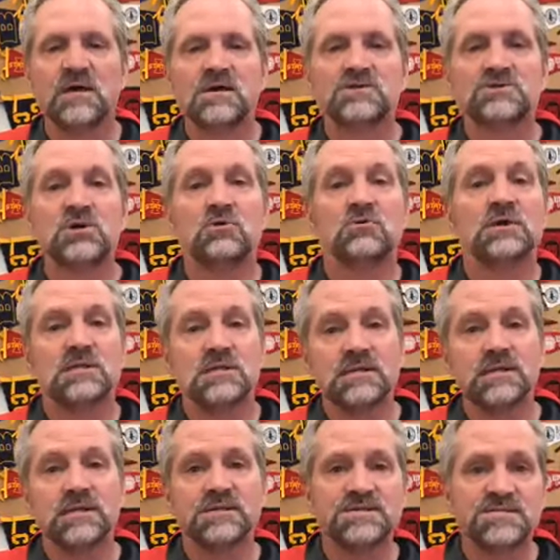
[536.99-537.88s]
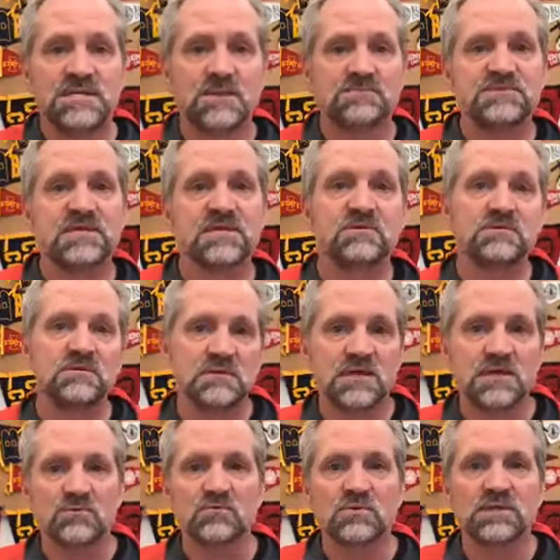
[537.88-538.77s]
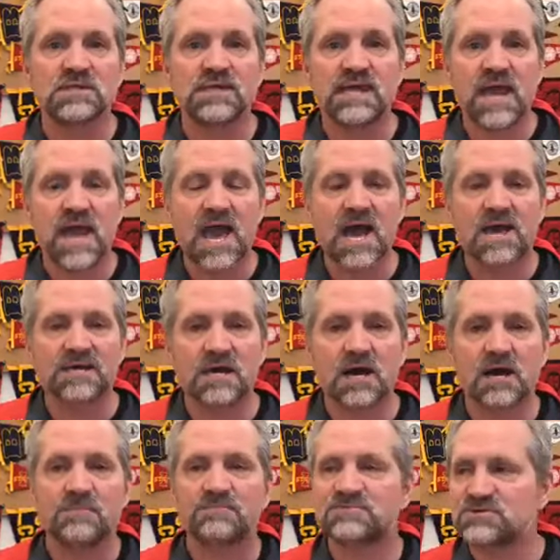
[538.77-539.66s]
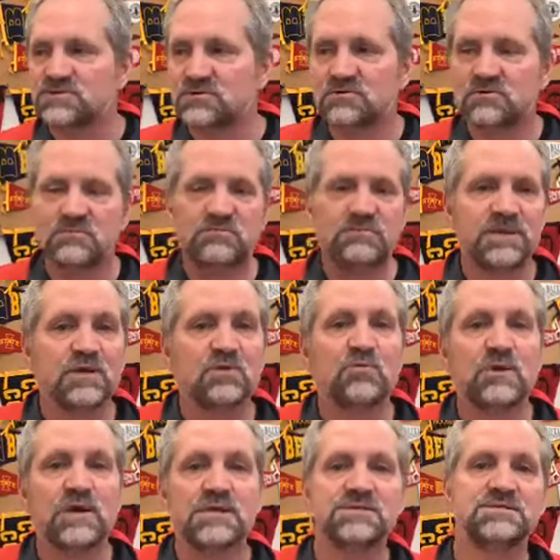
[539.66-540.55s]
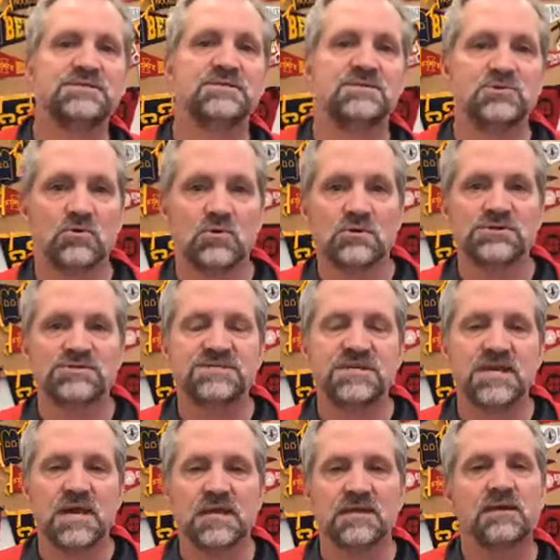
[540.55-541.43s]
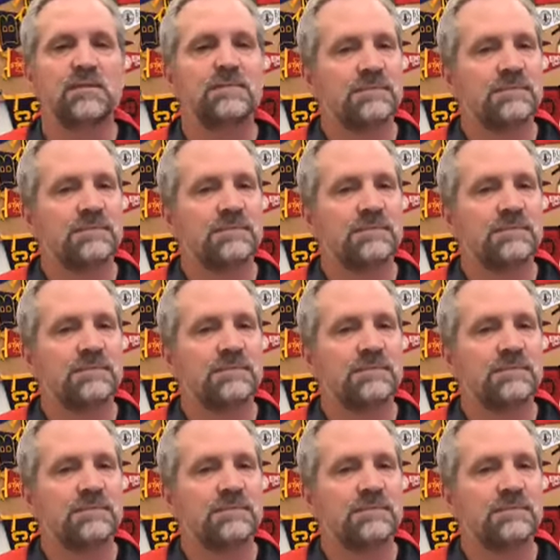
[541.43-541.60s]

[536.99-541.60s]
So little steps can really add up to big wins towards the end.